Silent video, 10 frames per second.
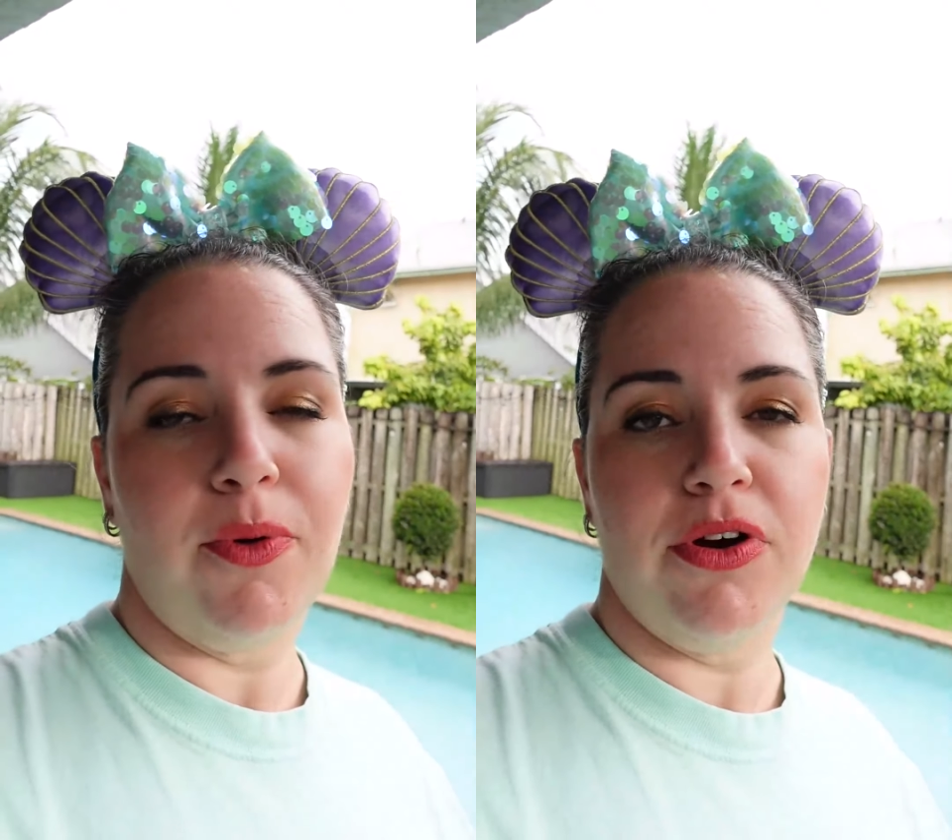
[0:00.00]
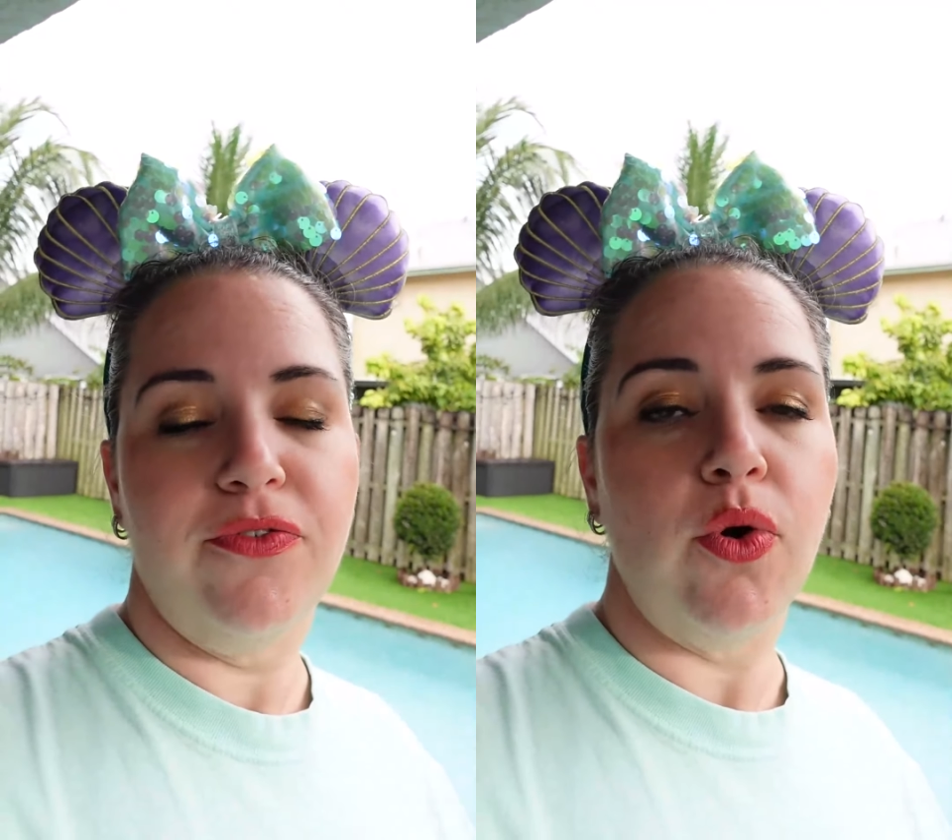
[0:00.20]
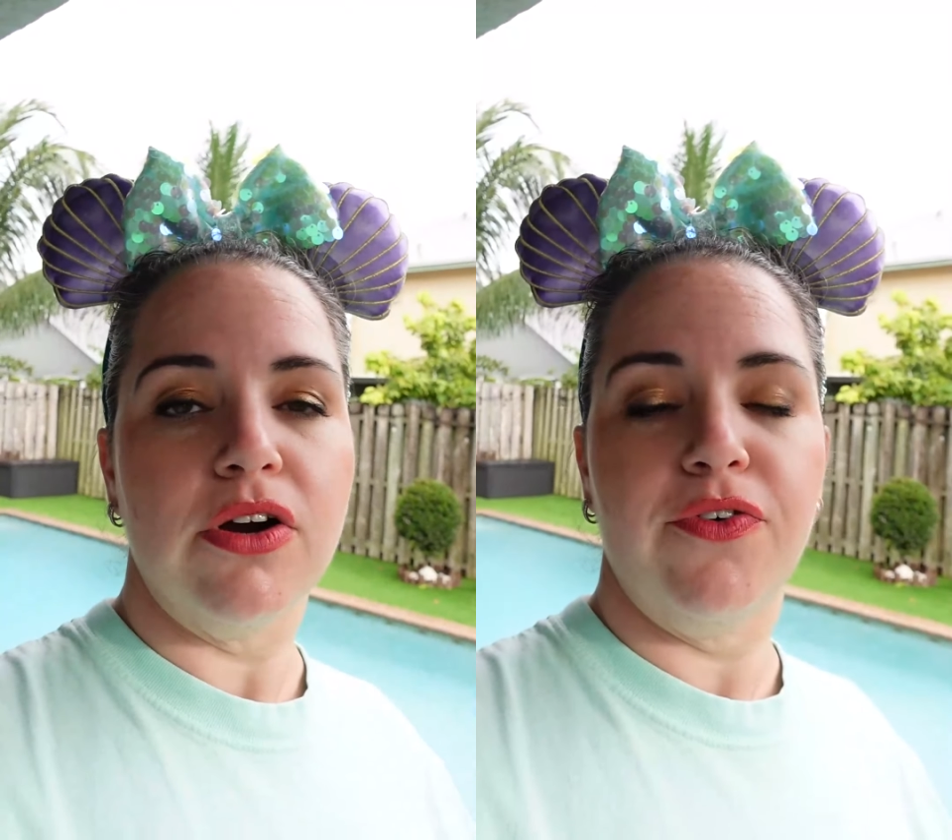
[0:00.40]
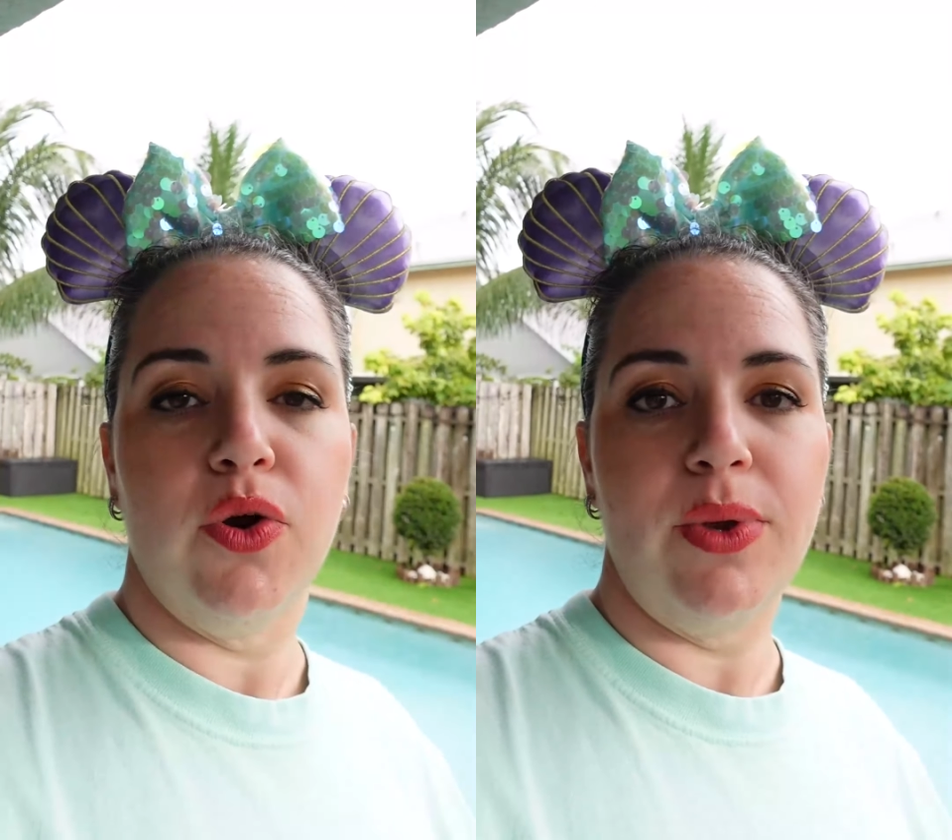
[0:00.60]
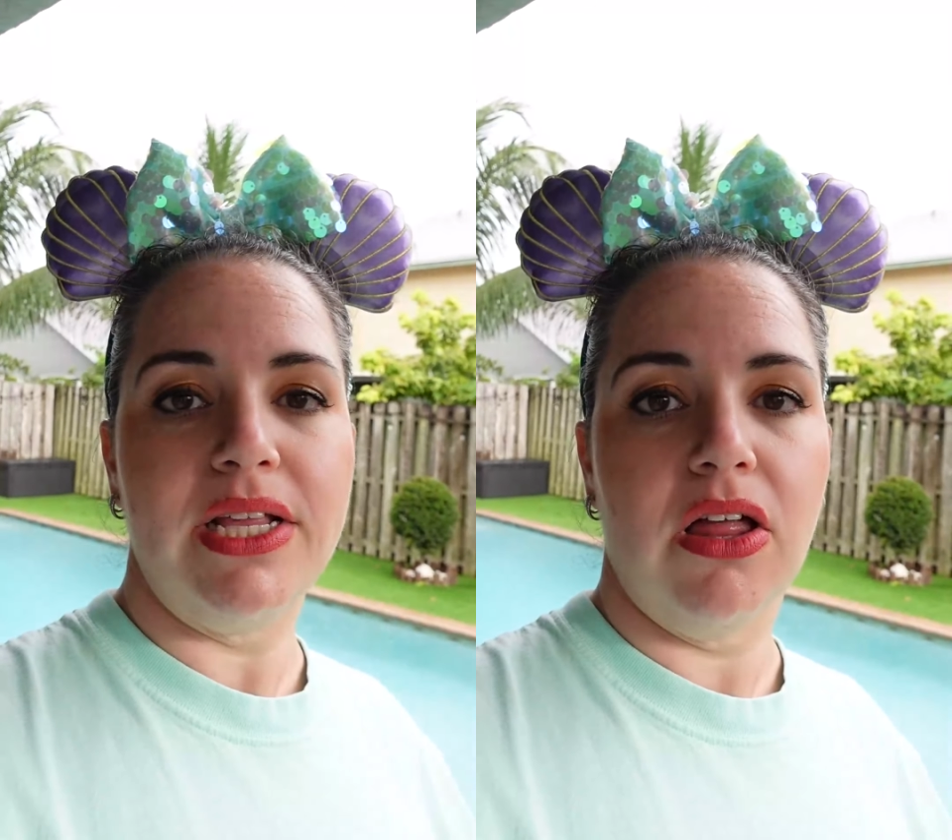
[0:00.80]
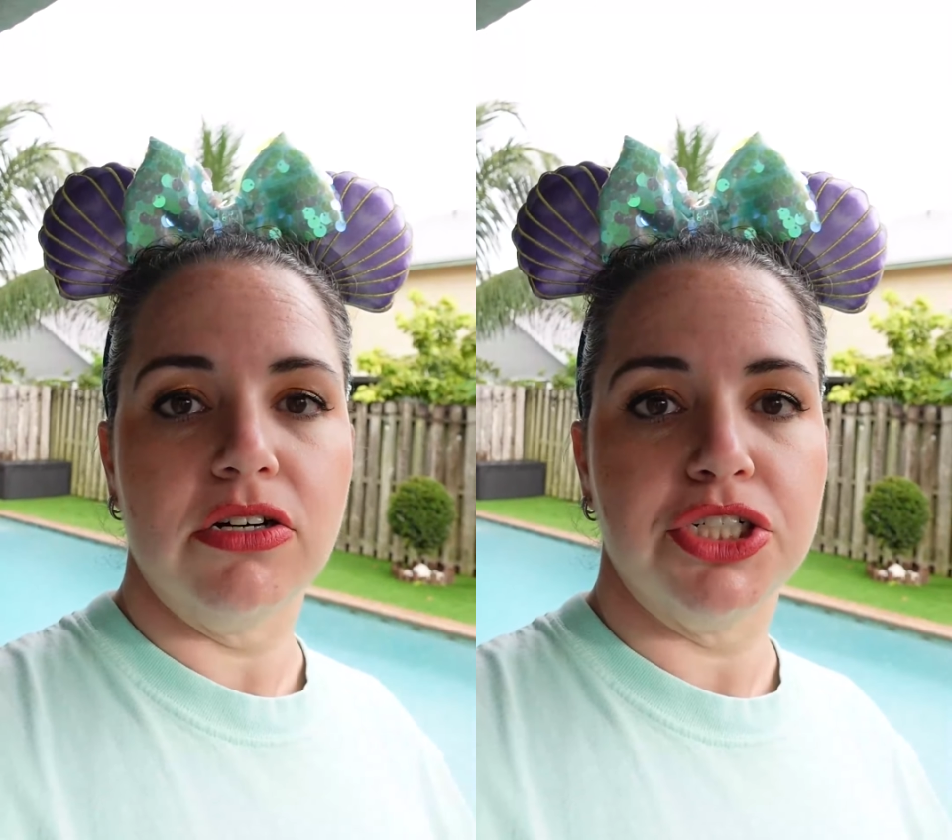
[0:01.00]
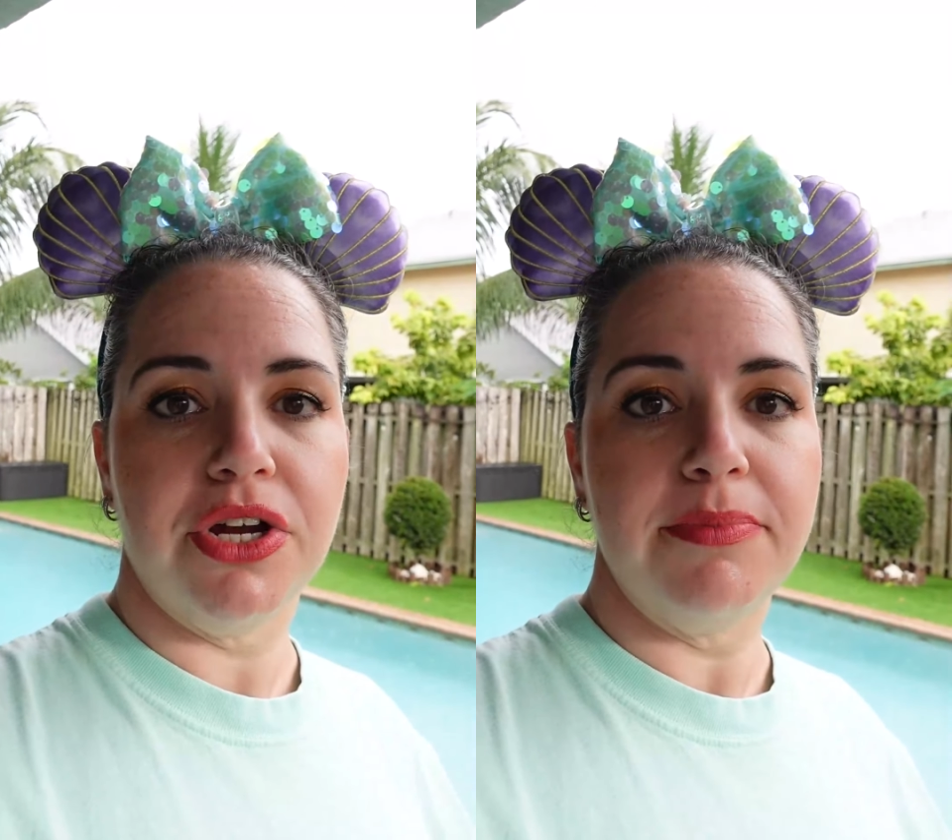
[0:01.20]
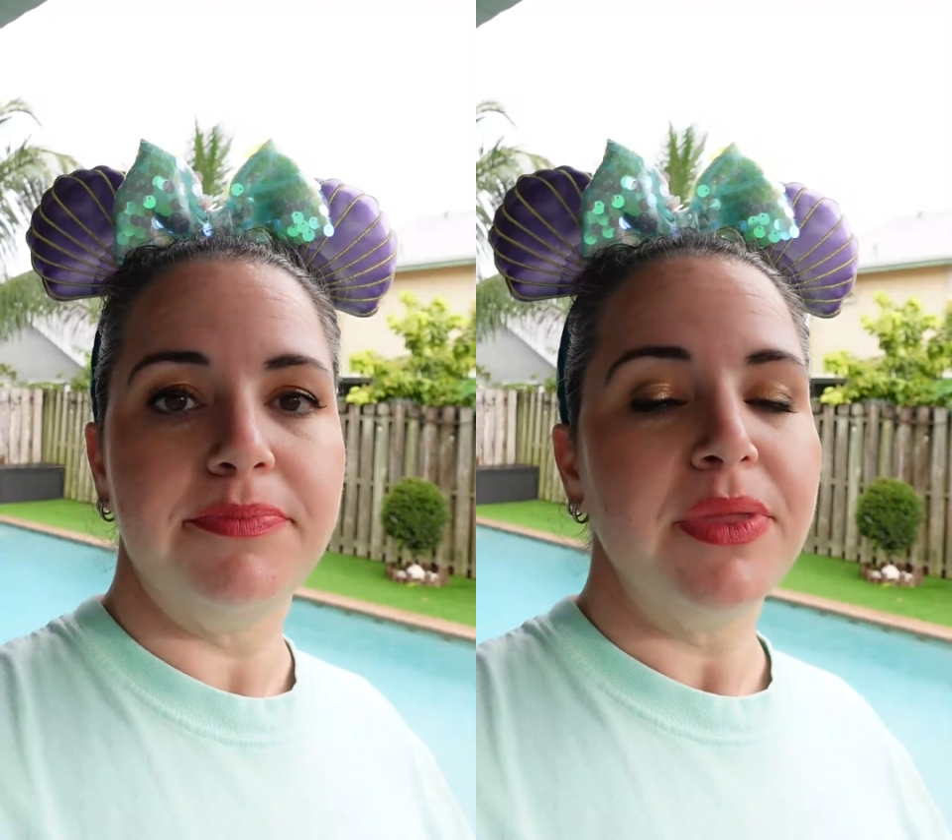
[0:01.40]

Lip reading: or 4 for a week-long trip.